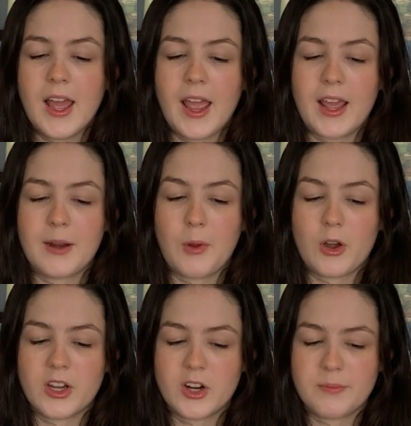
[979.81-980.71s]
and I'm
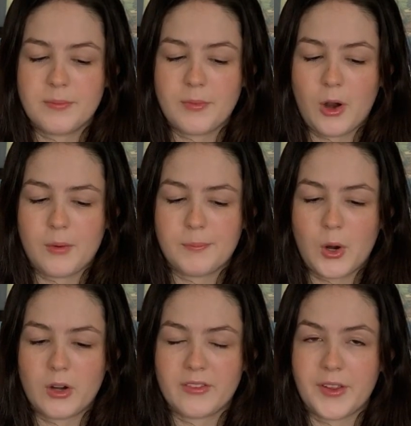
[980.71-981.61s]
already on
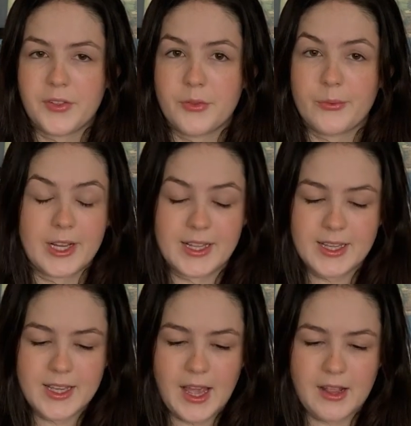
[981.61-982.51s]
part like
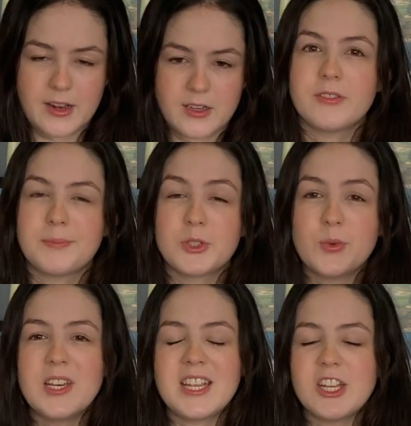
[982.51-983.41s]
3, and
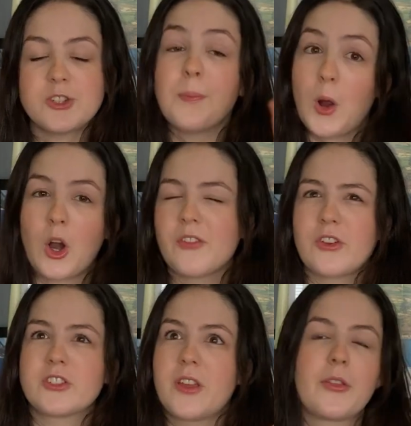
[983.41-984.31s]
between each part
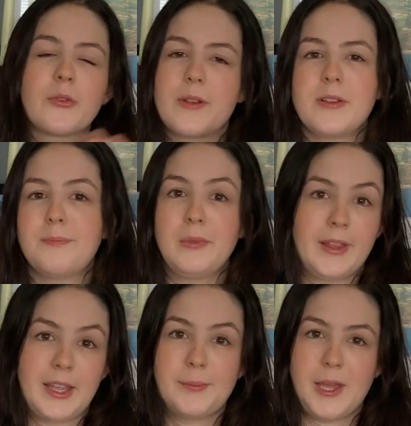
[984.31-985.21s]
there's like 3
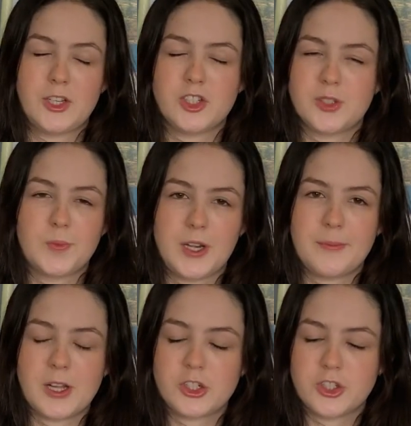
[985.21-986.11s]
blank pages pretty
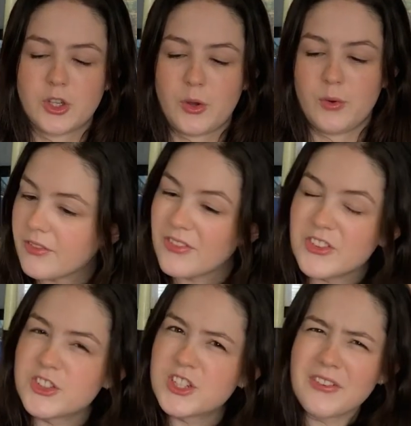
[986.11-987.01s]
much. So
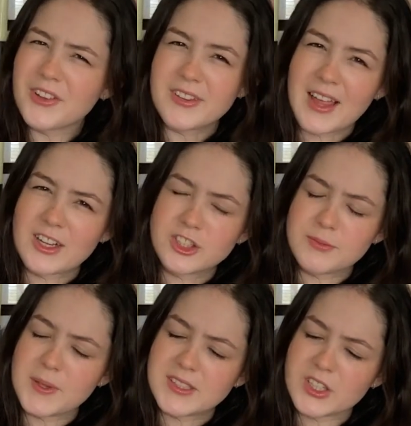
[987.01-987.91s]
stuff like that just
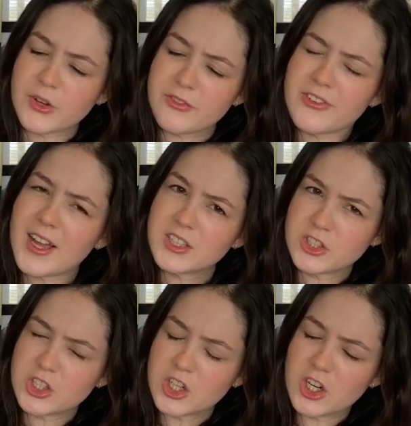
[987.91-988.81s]
makes it go
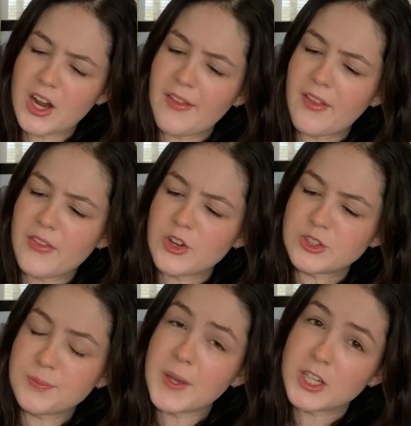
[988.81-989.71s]
faster, and then there's
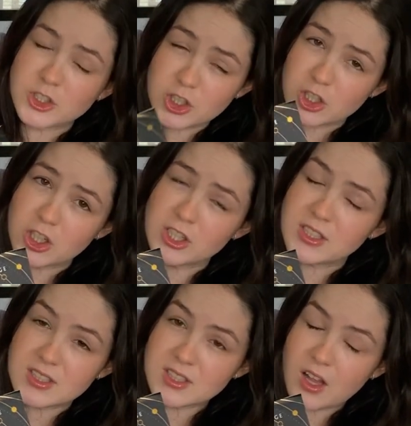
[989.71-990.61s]

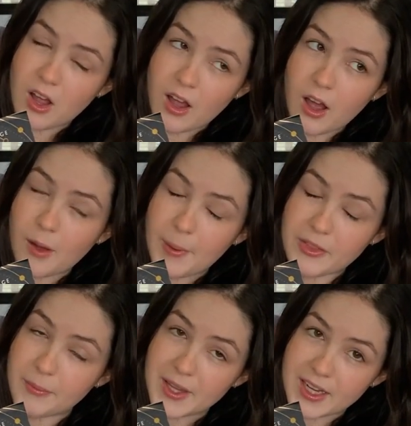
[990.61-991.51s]
pictures at the
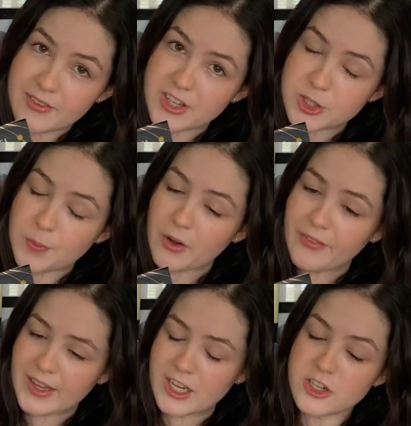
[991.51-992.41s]
beginning of each part
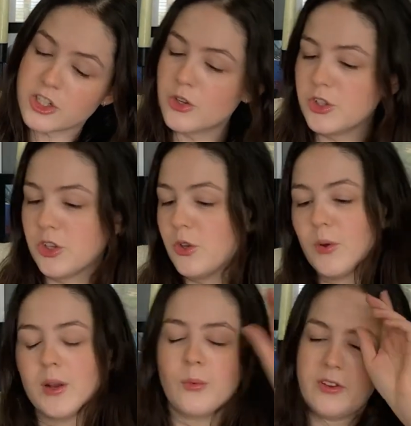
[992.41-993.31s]
like I showed you
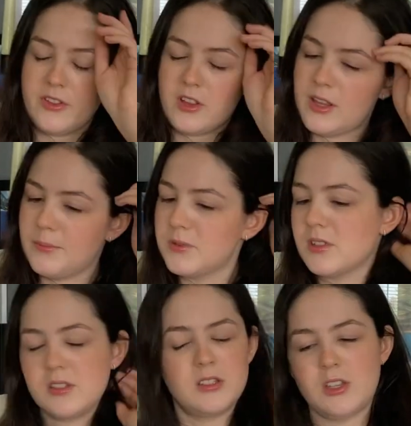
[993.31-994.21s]
in one of the clips.
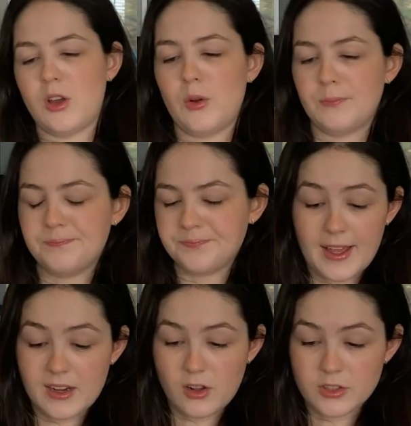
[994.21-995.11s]
So,
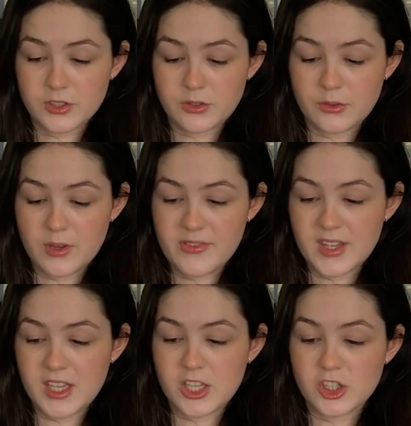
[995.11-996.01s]
and also
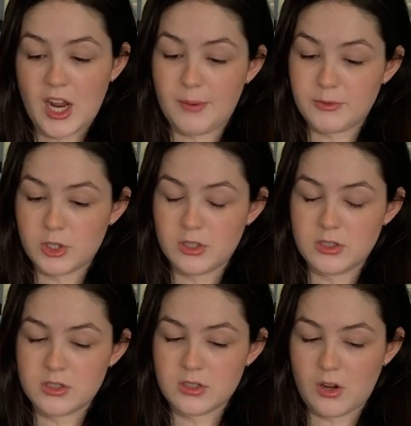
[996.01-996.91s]
the
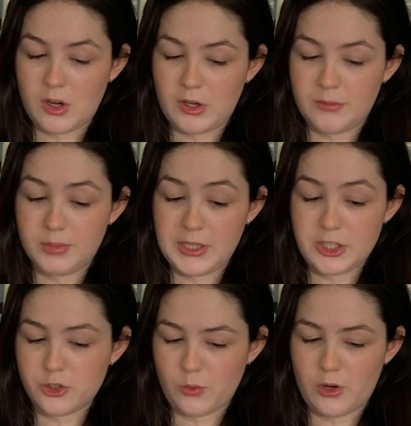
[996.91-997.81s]
chapters are pretty
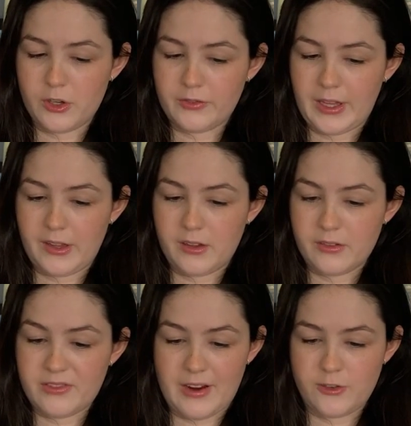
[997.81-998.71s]
short, like
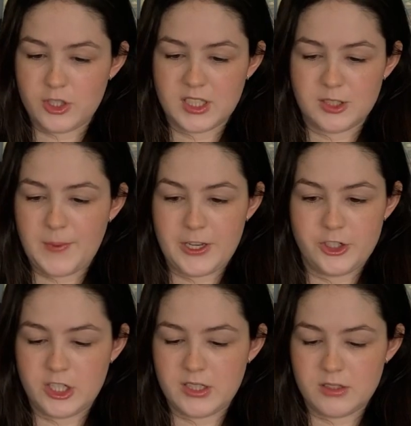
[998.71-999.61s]
5 or 6
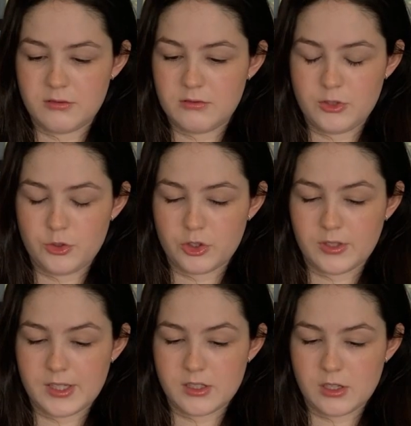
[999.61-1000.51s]
pages
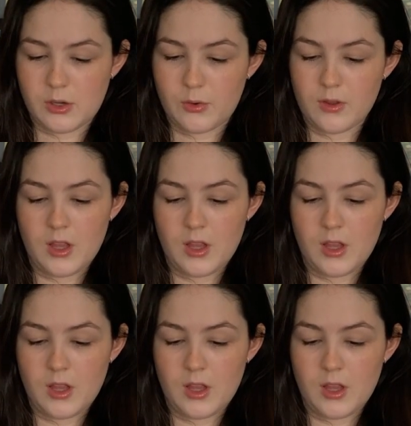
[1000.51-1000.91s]
usually, so